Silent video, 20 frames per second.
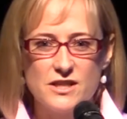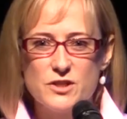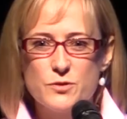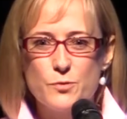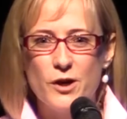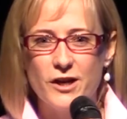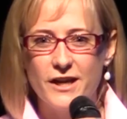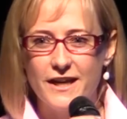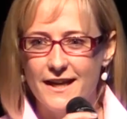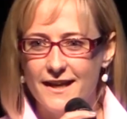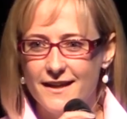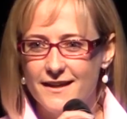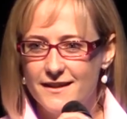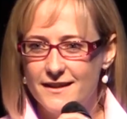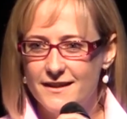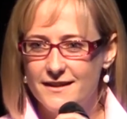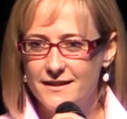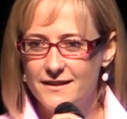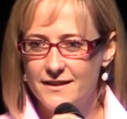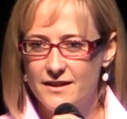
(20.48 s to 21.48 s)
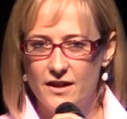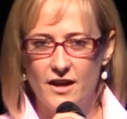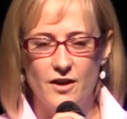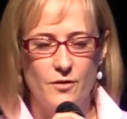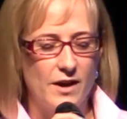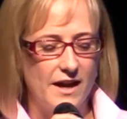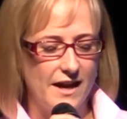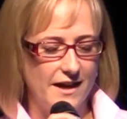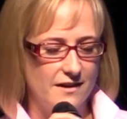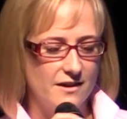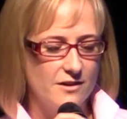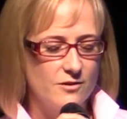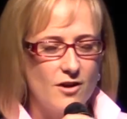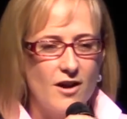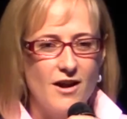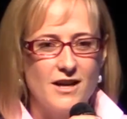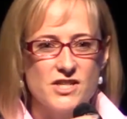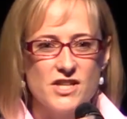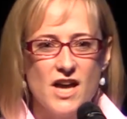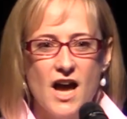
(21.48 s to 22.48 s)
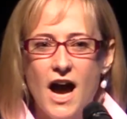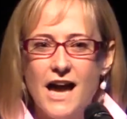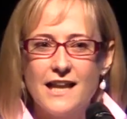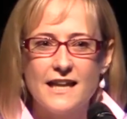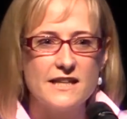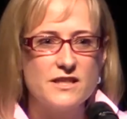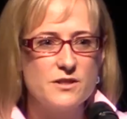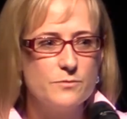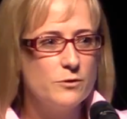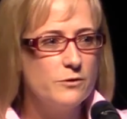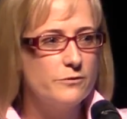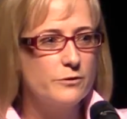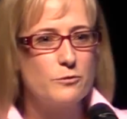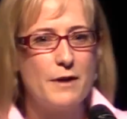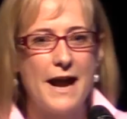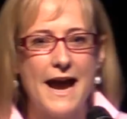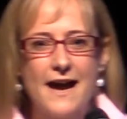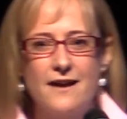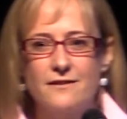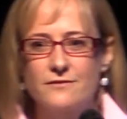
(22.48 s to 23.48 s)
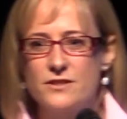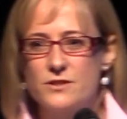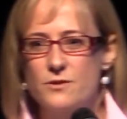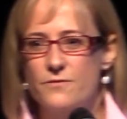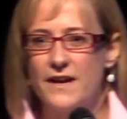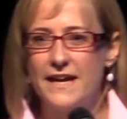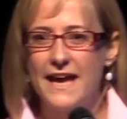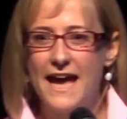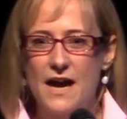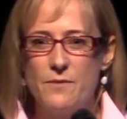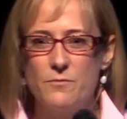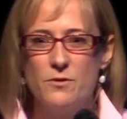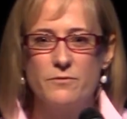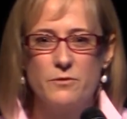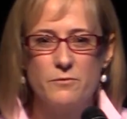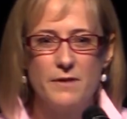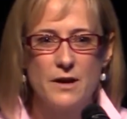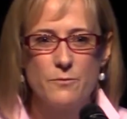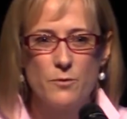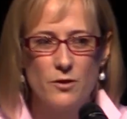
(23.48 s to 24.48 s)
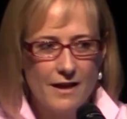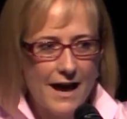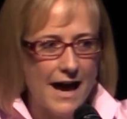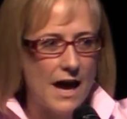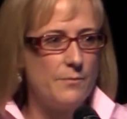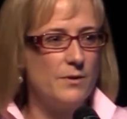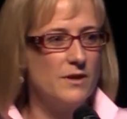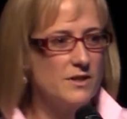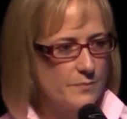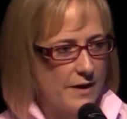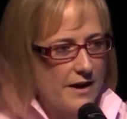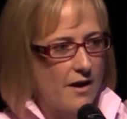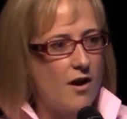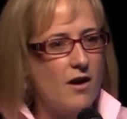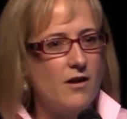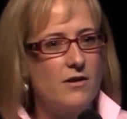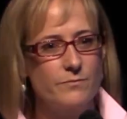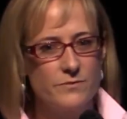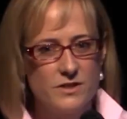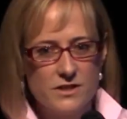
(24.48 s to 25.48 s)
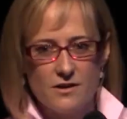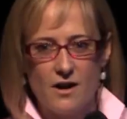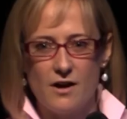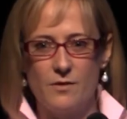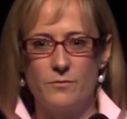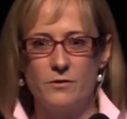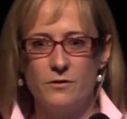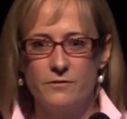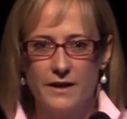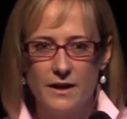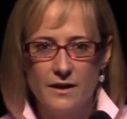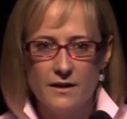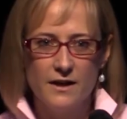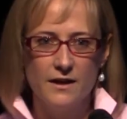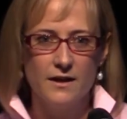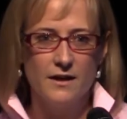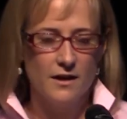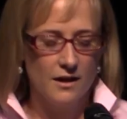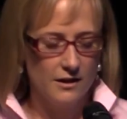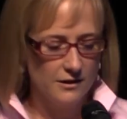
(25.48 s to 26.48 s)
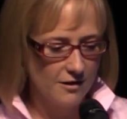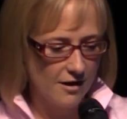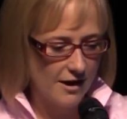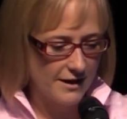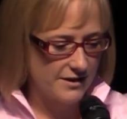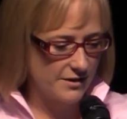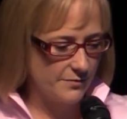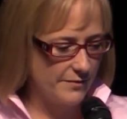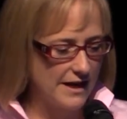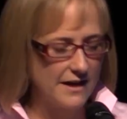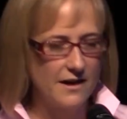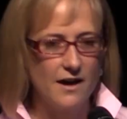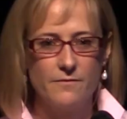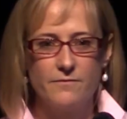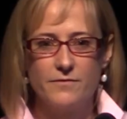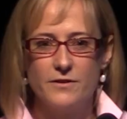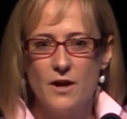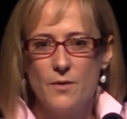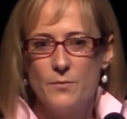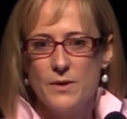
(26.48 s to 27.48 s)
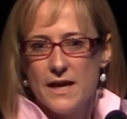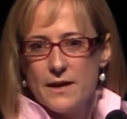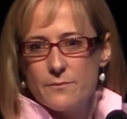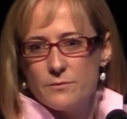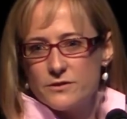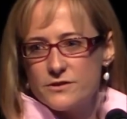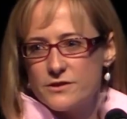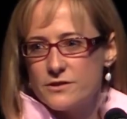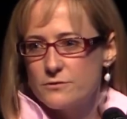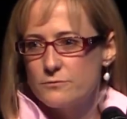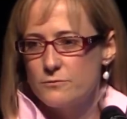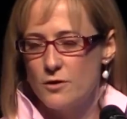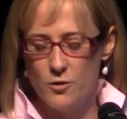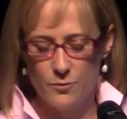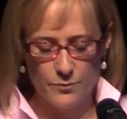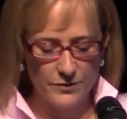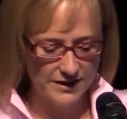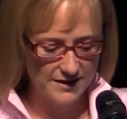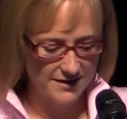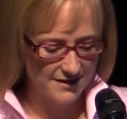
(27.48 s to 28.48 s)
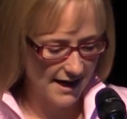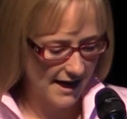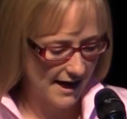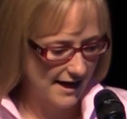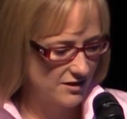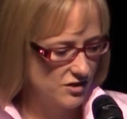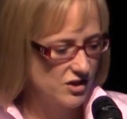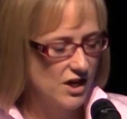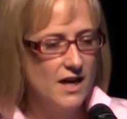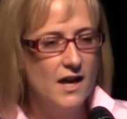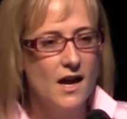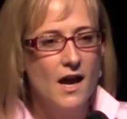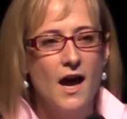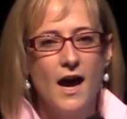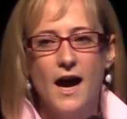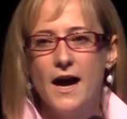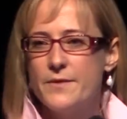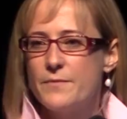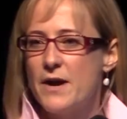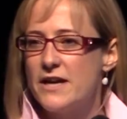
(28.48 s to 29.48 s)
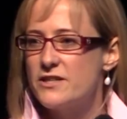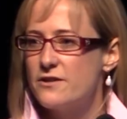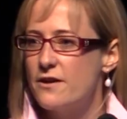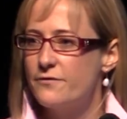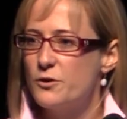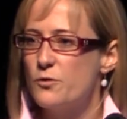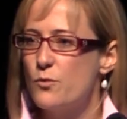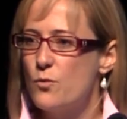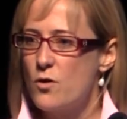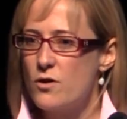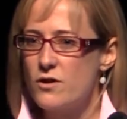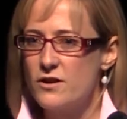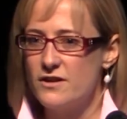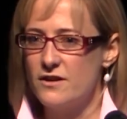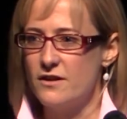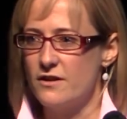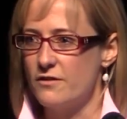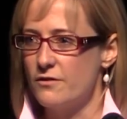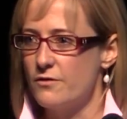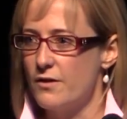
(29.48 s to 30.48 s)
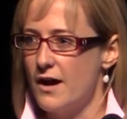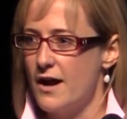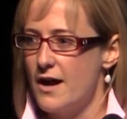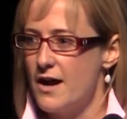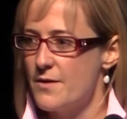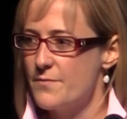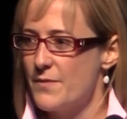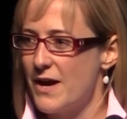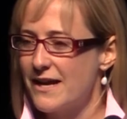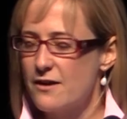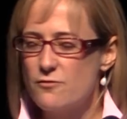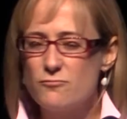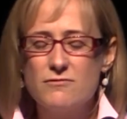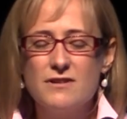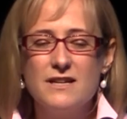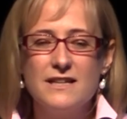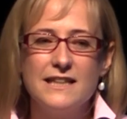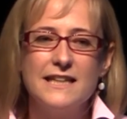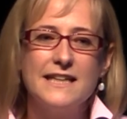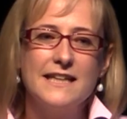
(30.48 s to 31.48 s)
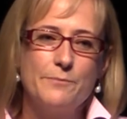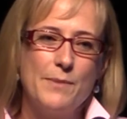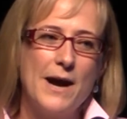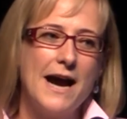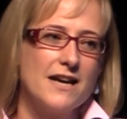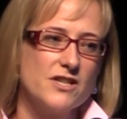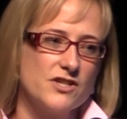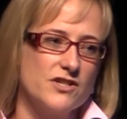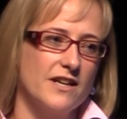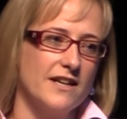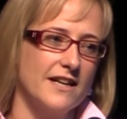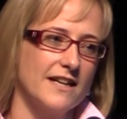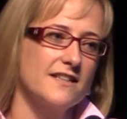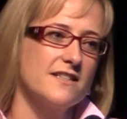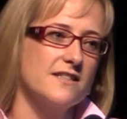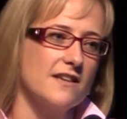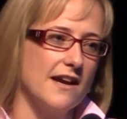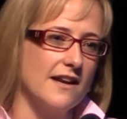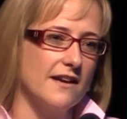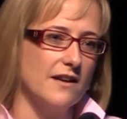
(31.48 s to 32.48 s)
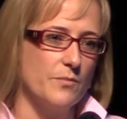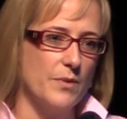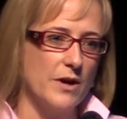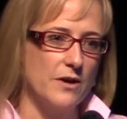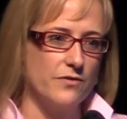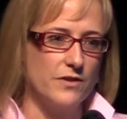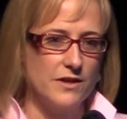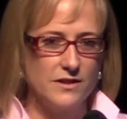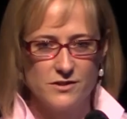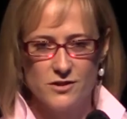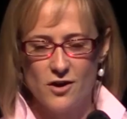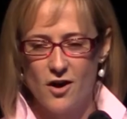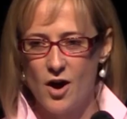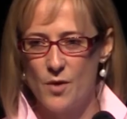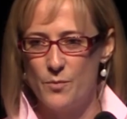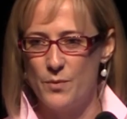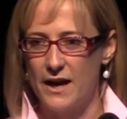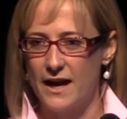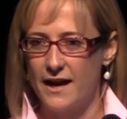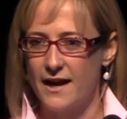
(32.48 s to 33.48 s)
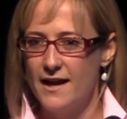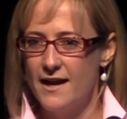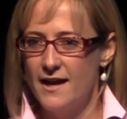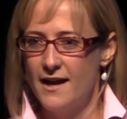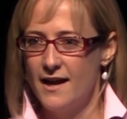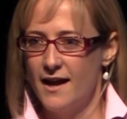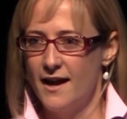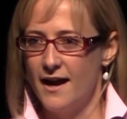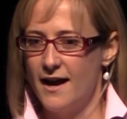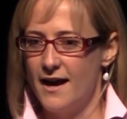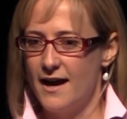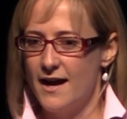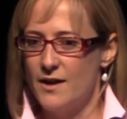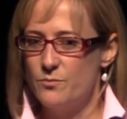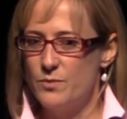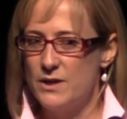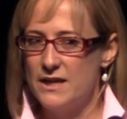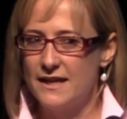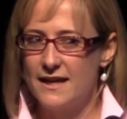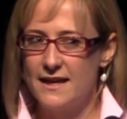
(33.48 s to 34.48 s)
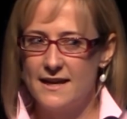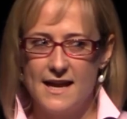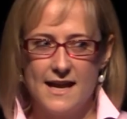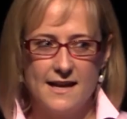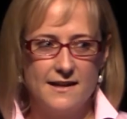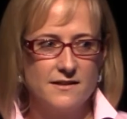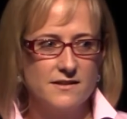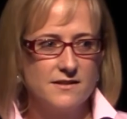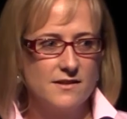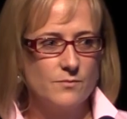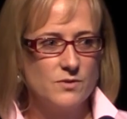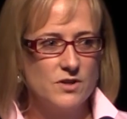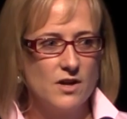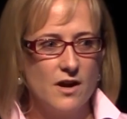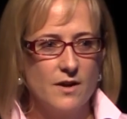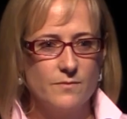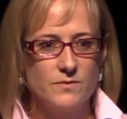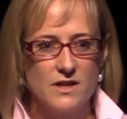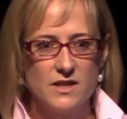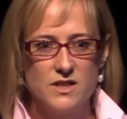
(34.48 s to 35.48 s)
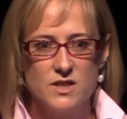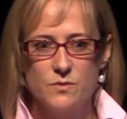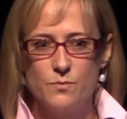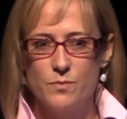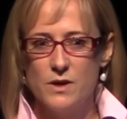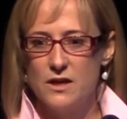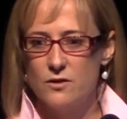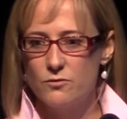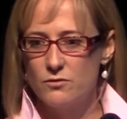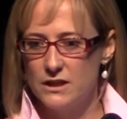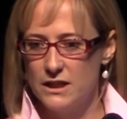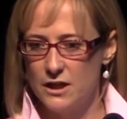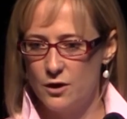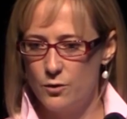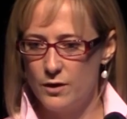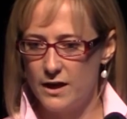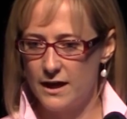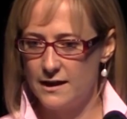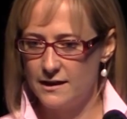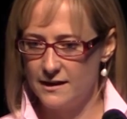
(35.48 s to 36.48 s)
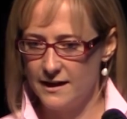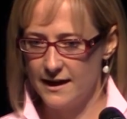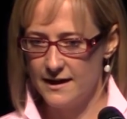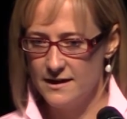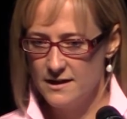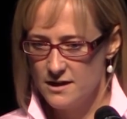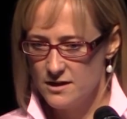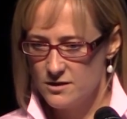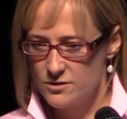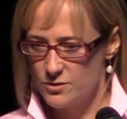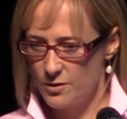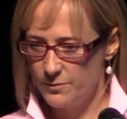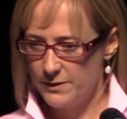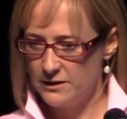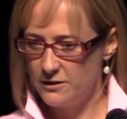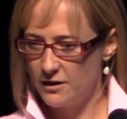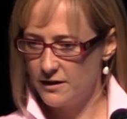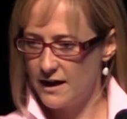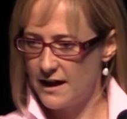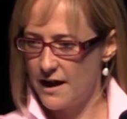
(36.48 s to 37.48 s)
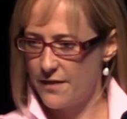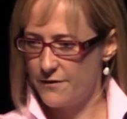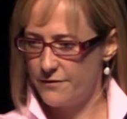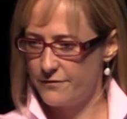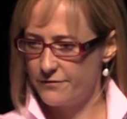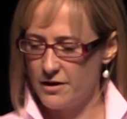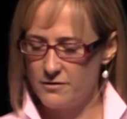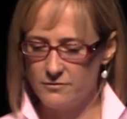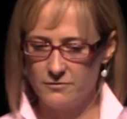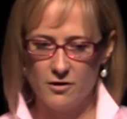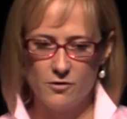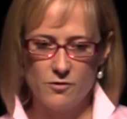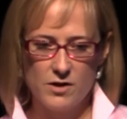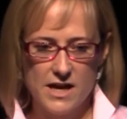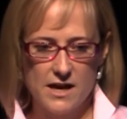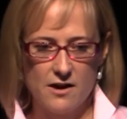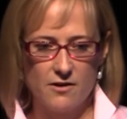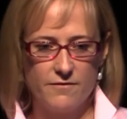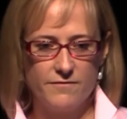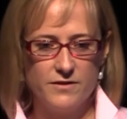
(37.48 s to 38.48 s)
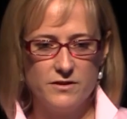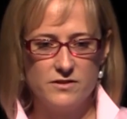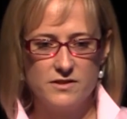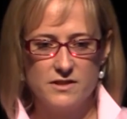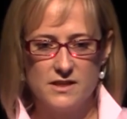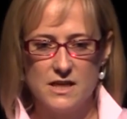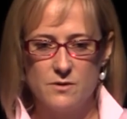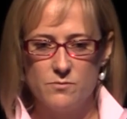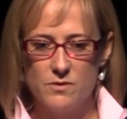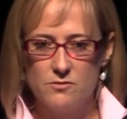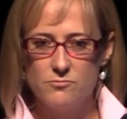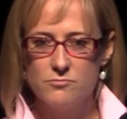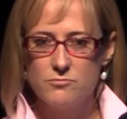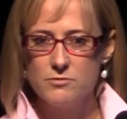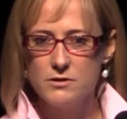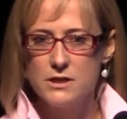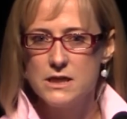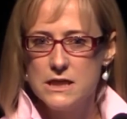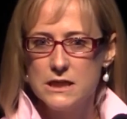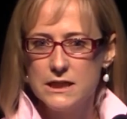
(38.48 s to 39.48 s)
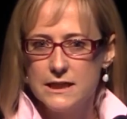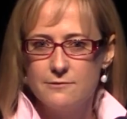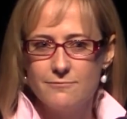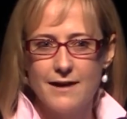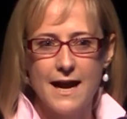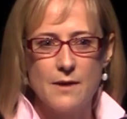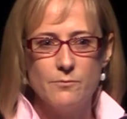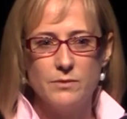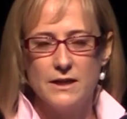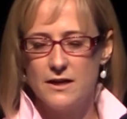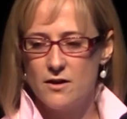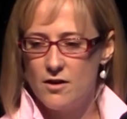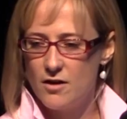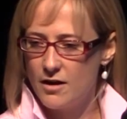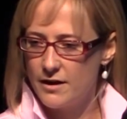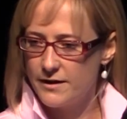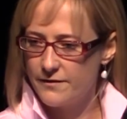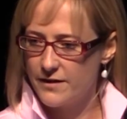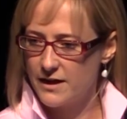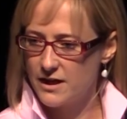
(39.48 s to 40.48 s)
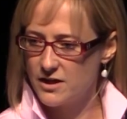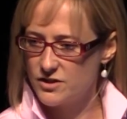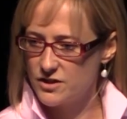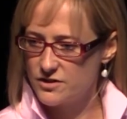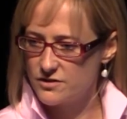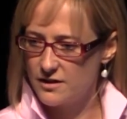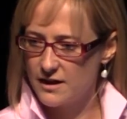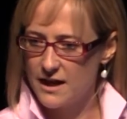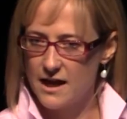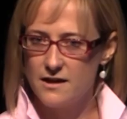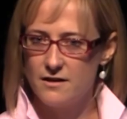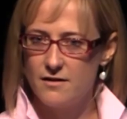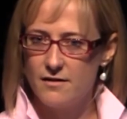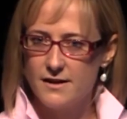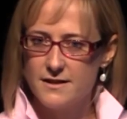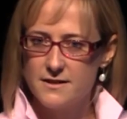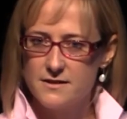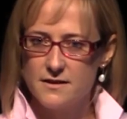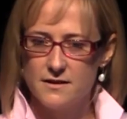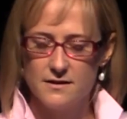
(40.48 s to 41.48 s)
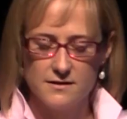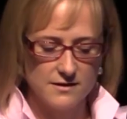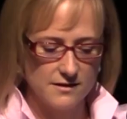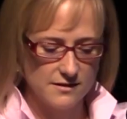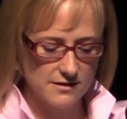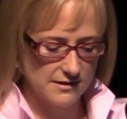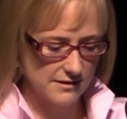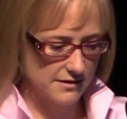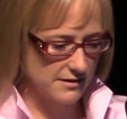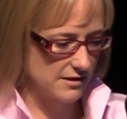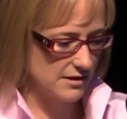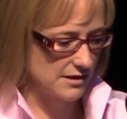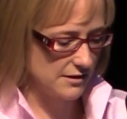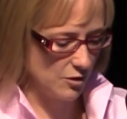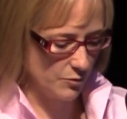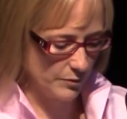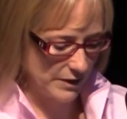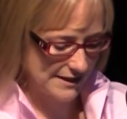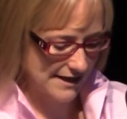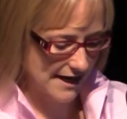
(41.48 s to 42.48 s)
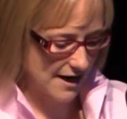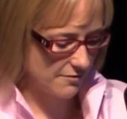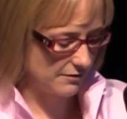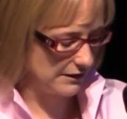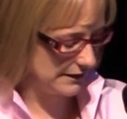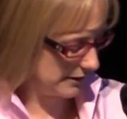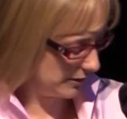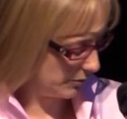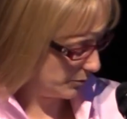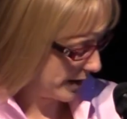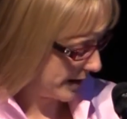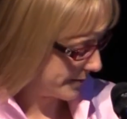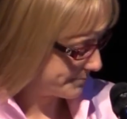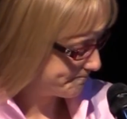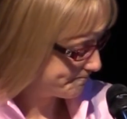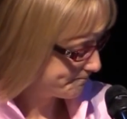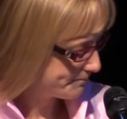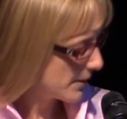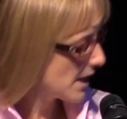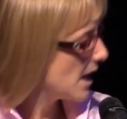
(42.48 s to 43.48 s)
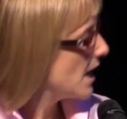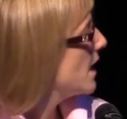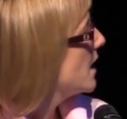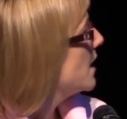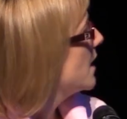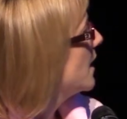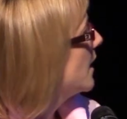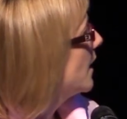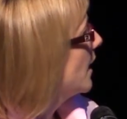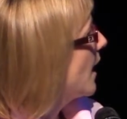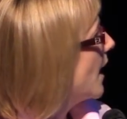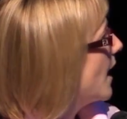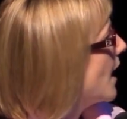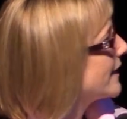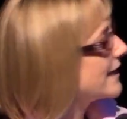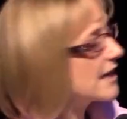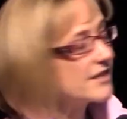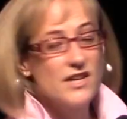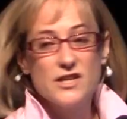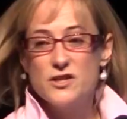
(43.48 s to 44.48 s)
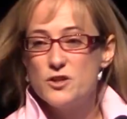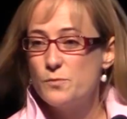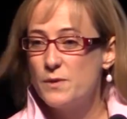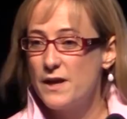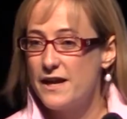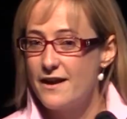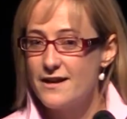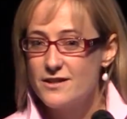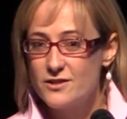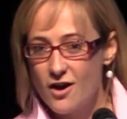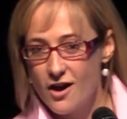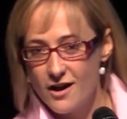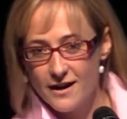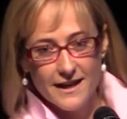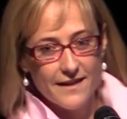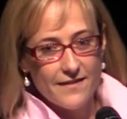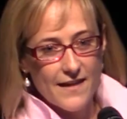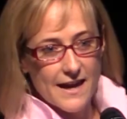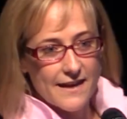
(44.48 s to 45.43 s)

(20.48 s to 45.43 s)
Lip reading: this working? Okay, oh gosh. I like to move around, so if I can't move around, what will happen is my arms start moving a lot to make up for not being able to roam the stage. I do have to warn you, I get really passionate and excited about this topic, and being Canadian, sometimes I speak really quickly. So I'll be looking at the front row here. If you see me really rambling on, if I could just sort of get you guys to slow me down a little bit. Yes, I do play ice hockey, and